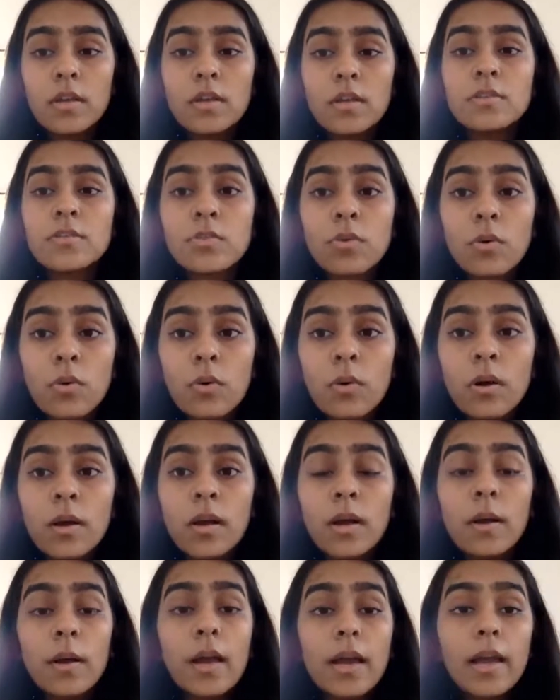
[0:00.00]
So
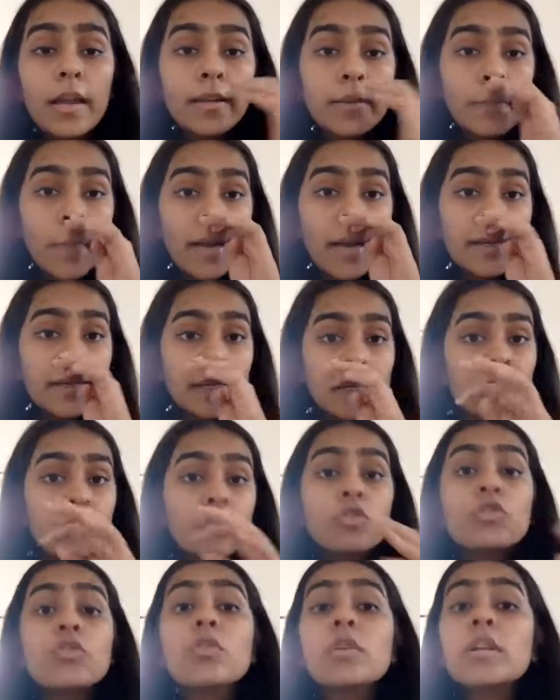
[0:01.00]
it might
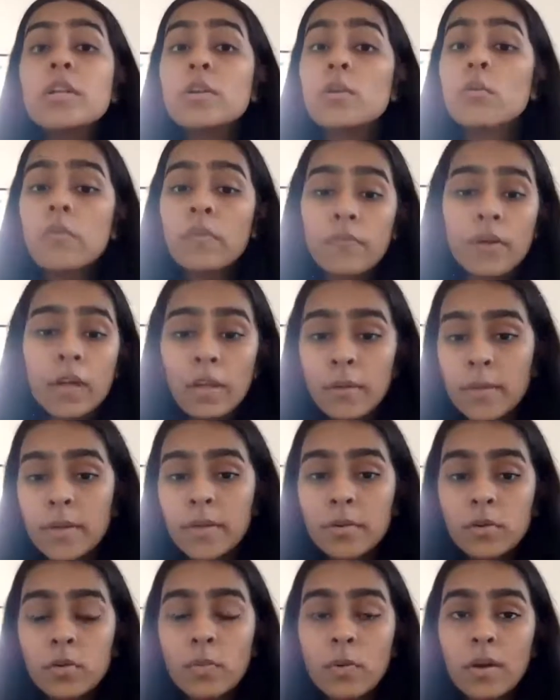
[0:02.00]
get really
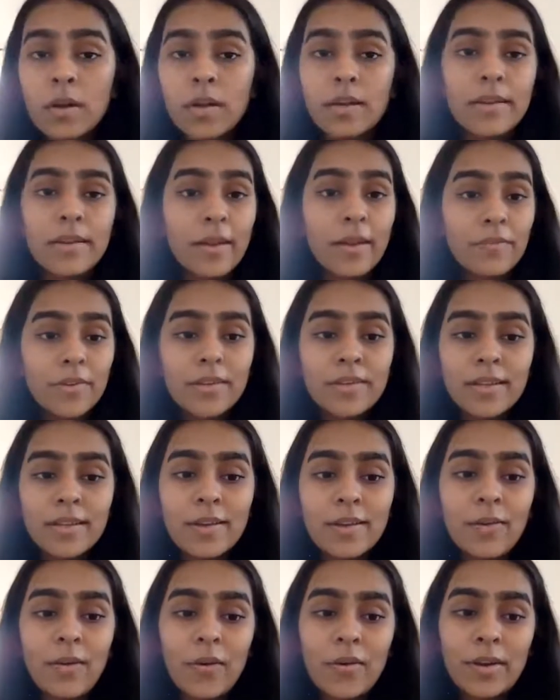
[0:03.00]
overwhelming to work at
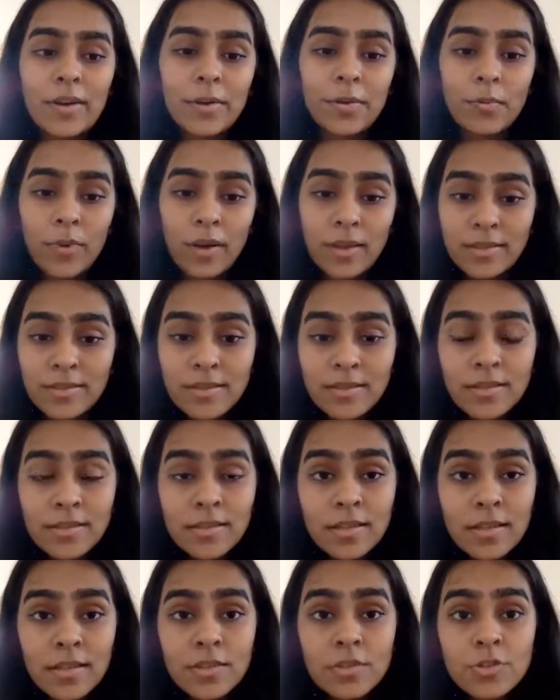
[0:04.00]
everything all at
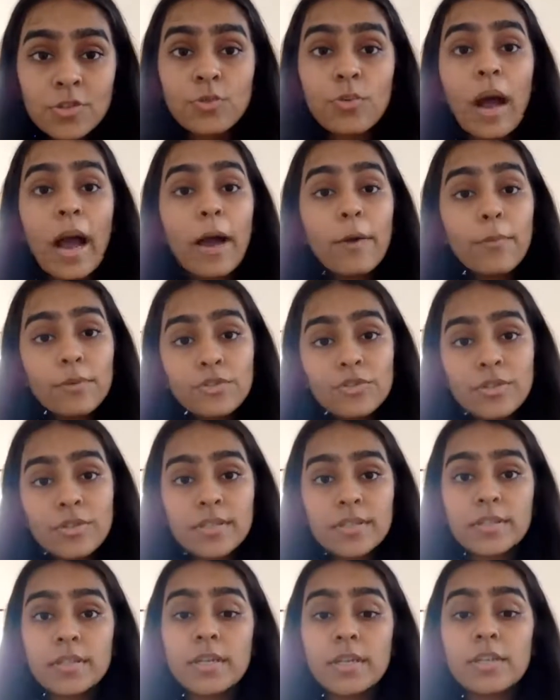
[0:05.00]
once. So I would
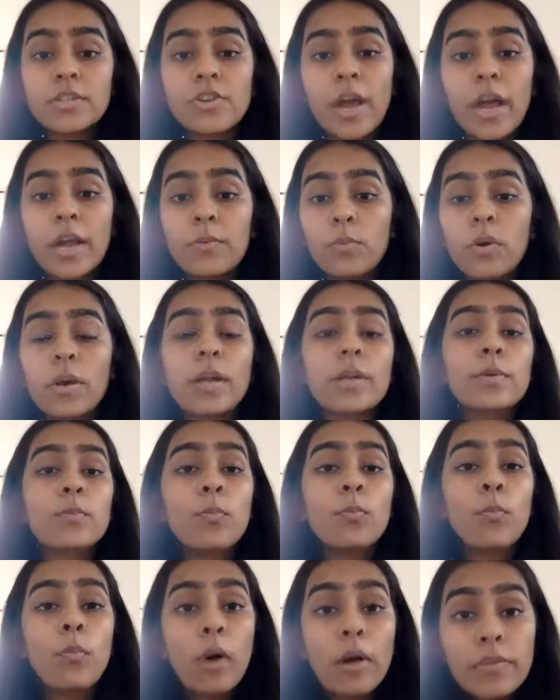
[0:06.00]
just say try and work at
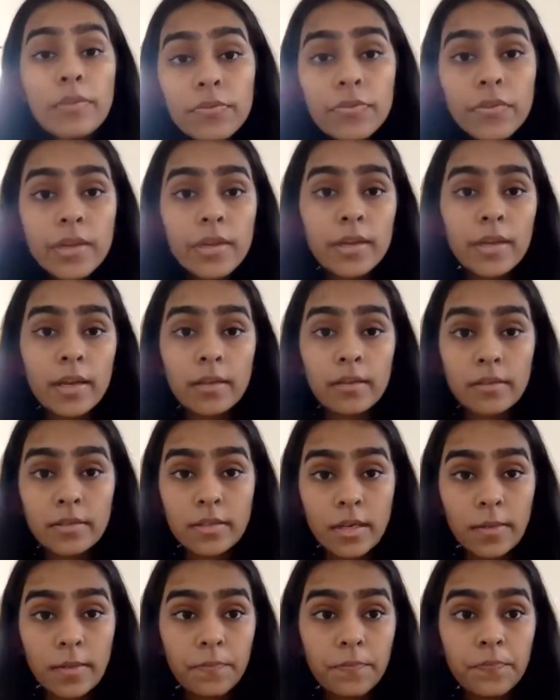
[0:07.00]
one thing at a
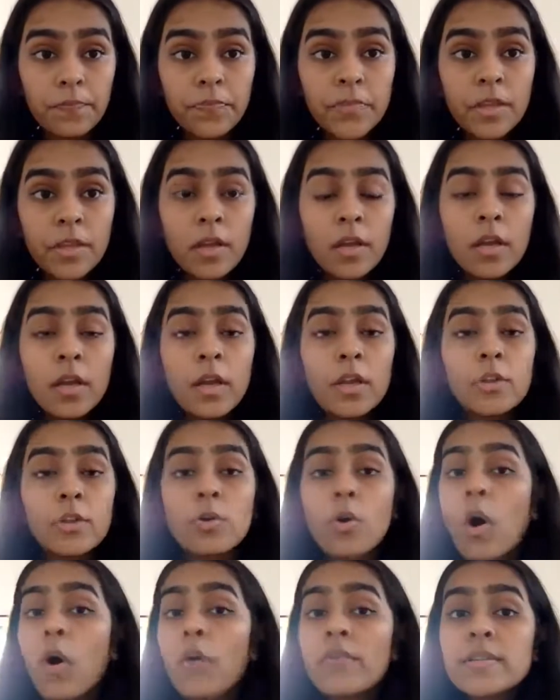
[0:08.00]
time.
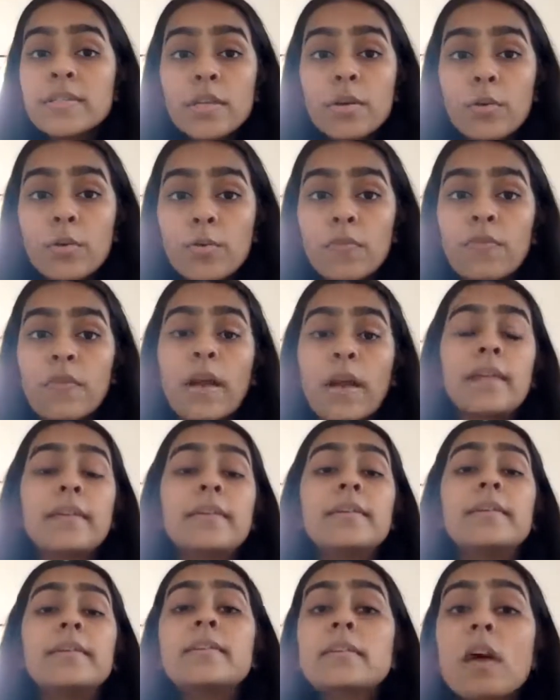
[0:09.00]
You're obviously going to find
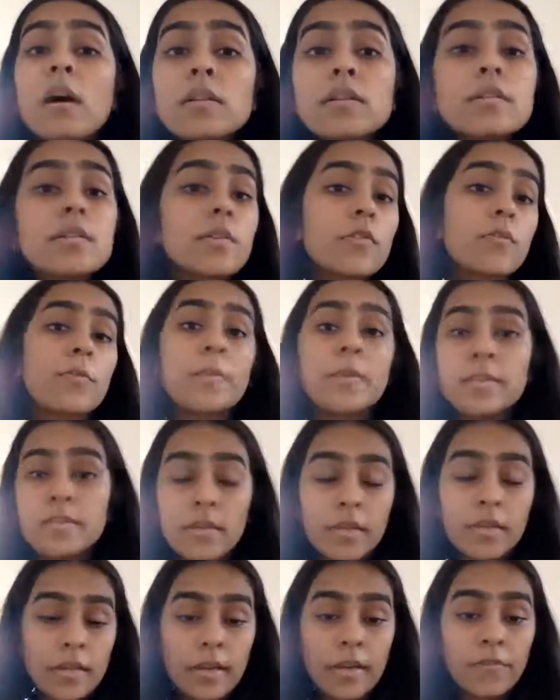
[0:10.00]
tons of
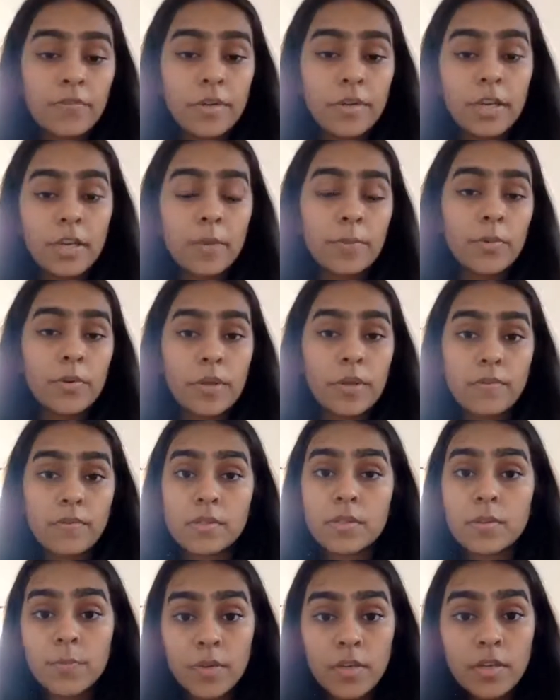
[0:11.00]
mistake every time you give a
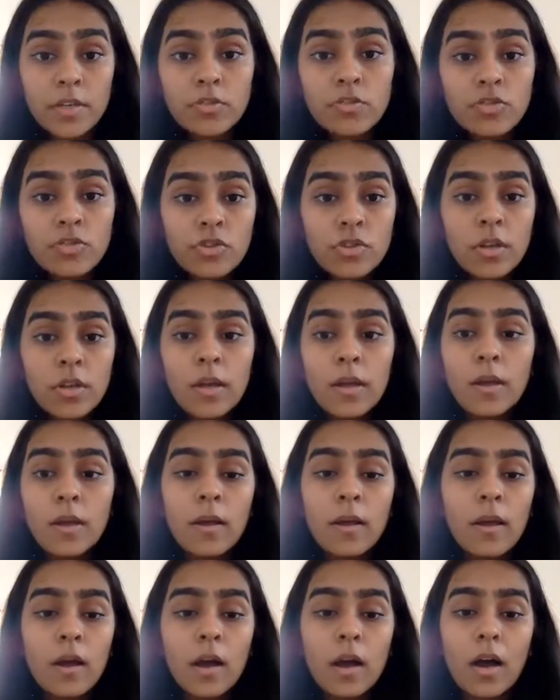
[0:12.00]
speech,
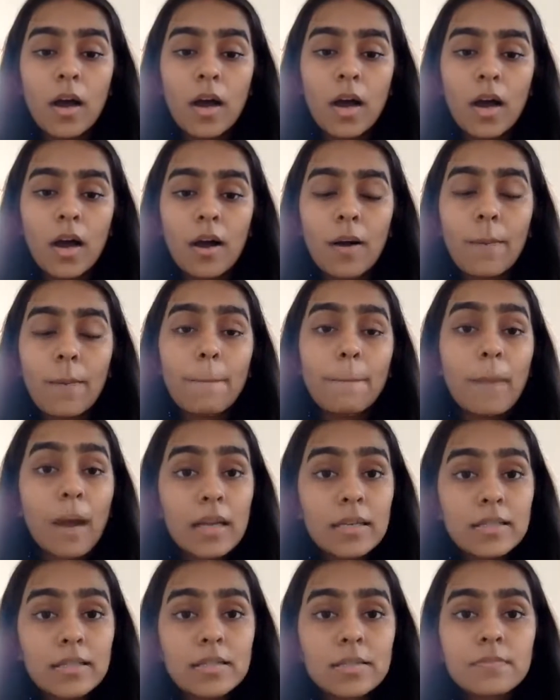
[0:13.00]

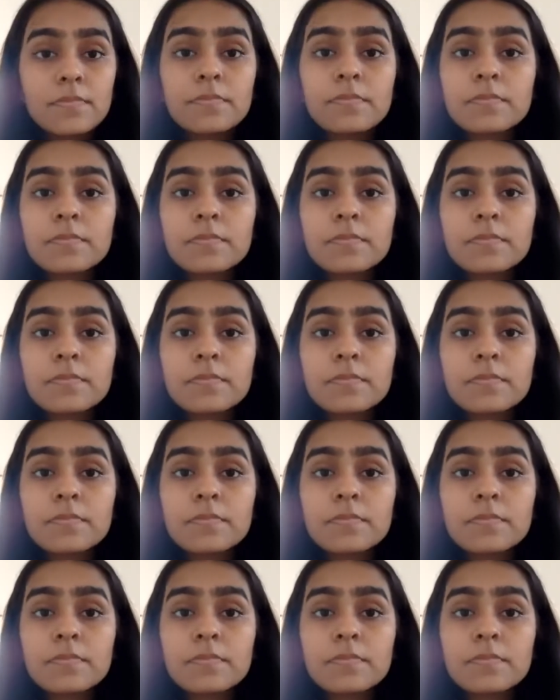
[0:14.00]
but